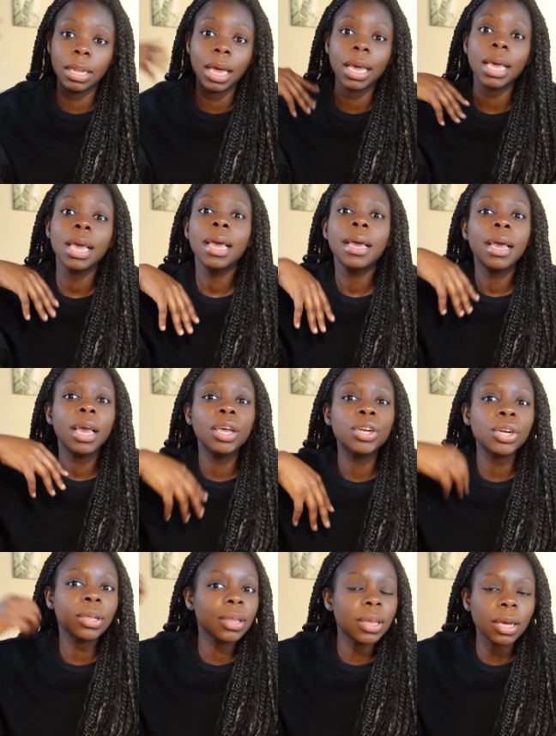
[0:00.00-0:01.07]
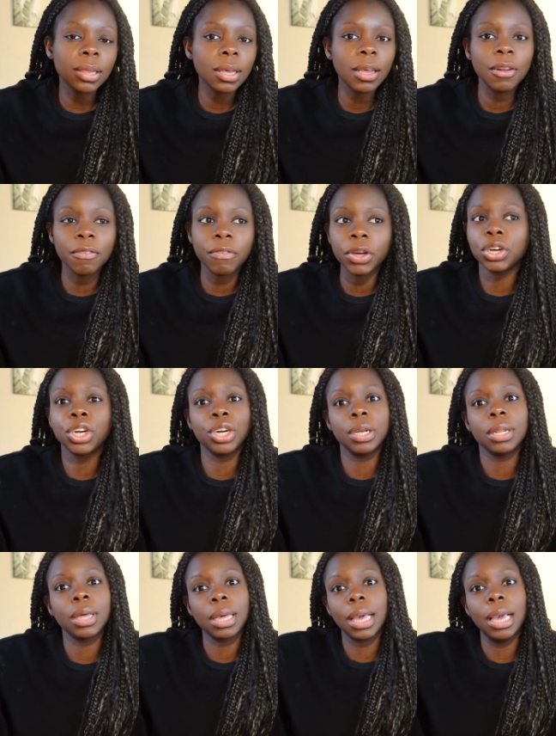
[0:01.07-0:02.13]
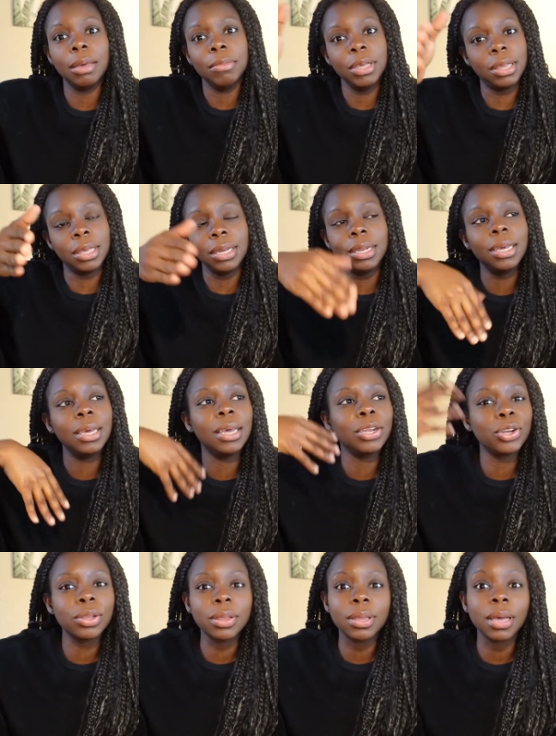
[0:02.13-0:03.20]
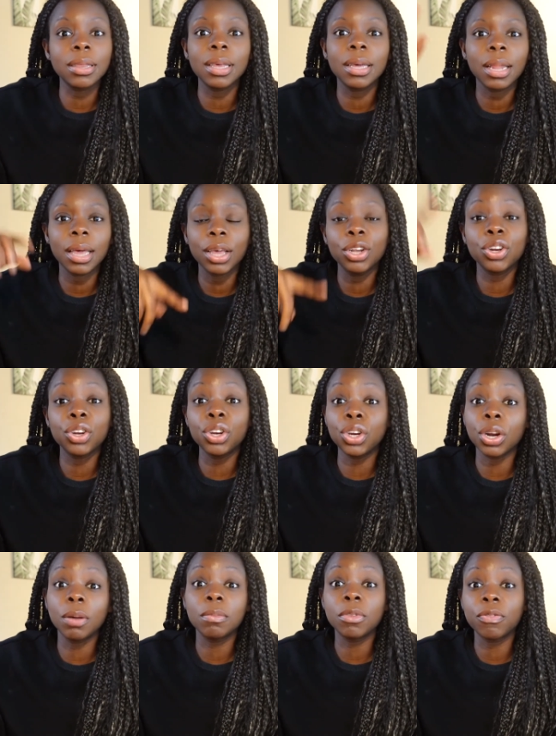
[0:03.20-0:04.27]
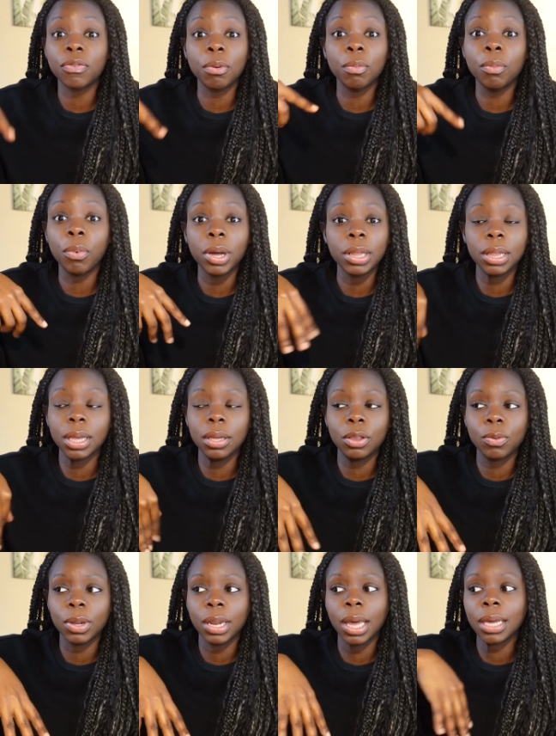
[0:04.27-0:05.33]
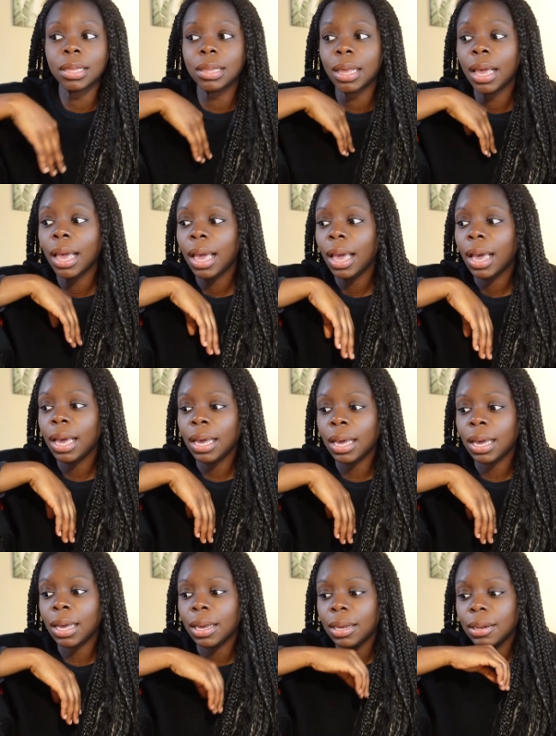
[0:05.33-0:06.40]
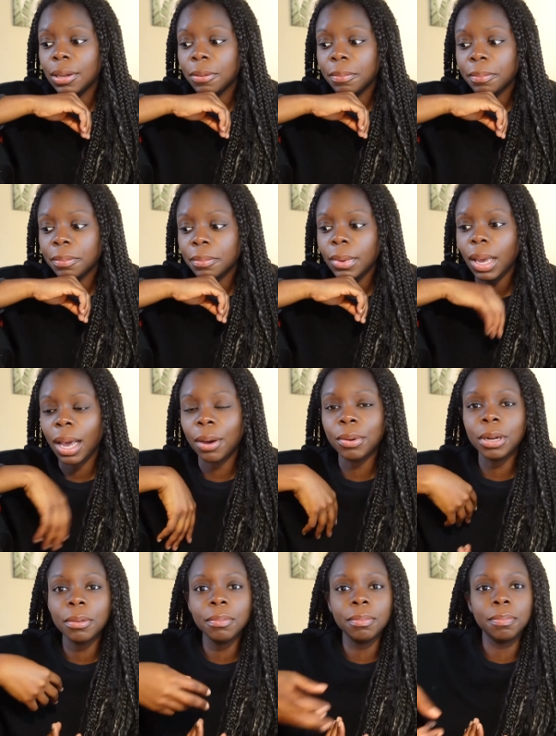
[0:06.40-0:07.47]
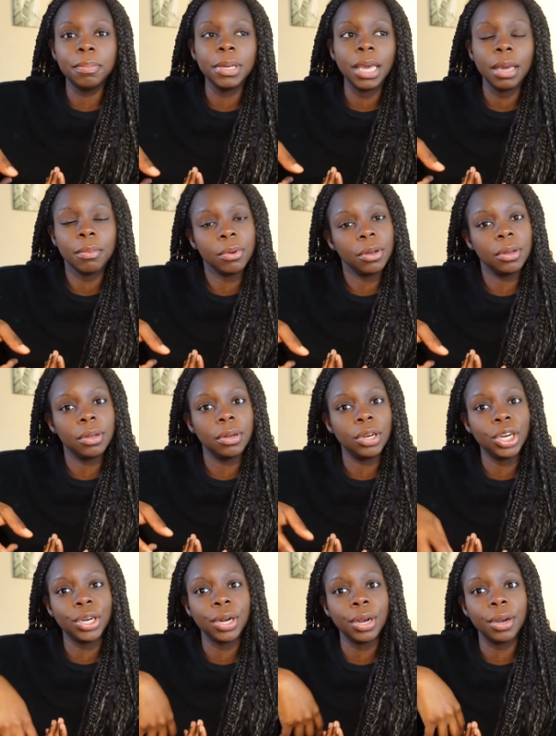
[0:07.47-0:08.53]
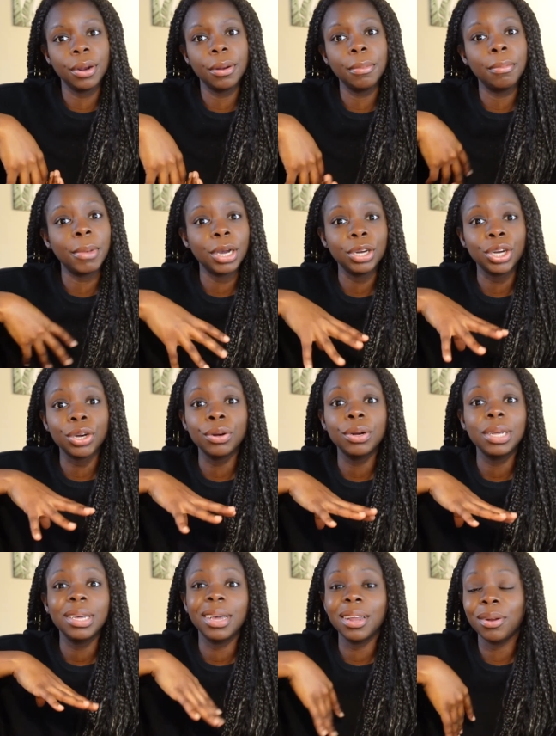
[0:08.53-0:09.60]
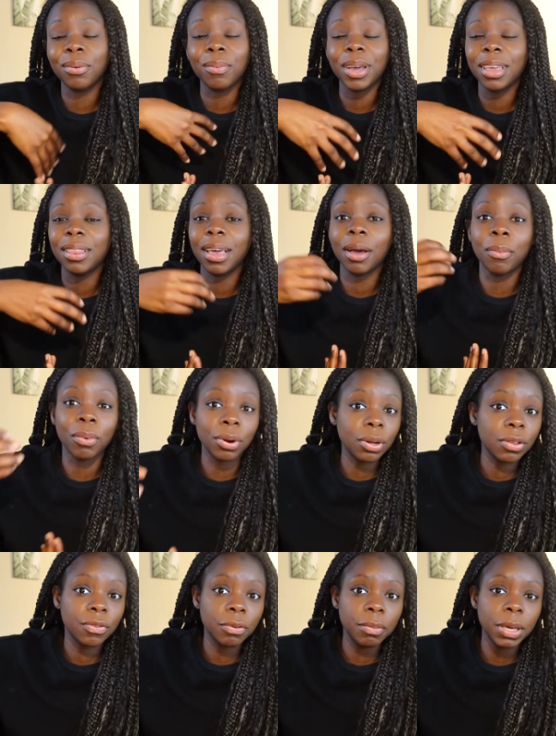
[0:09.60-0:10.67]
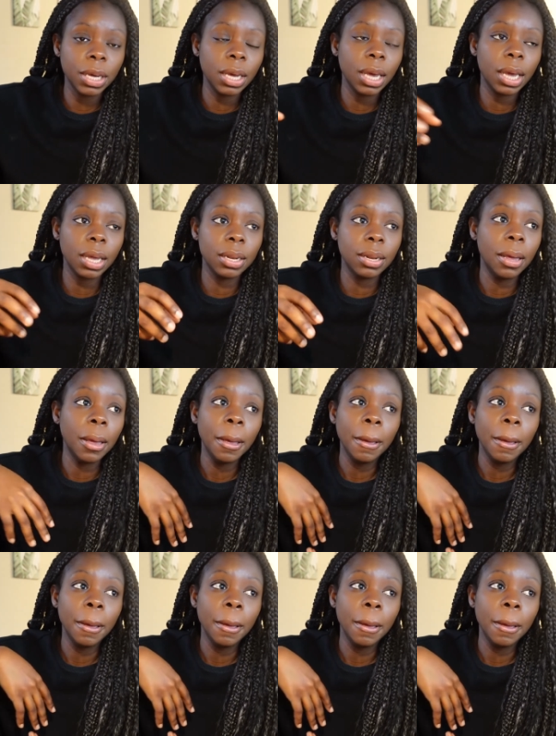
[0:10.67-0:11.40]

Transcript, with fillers: Like, it just doesn't function like A, B, C, D. It just doesn't. Like, it just jumps from one thing to the next. And I want to be able to share my journey in a way that works for me. And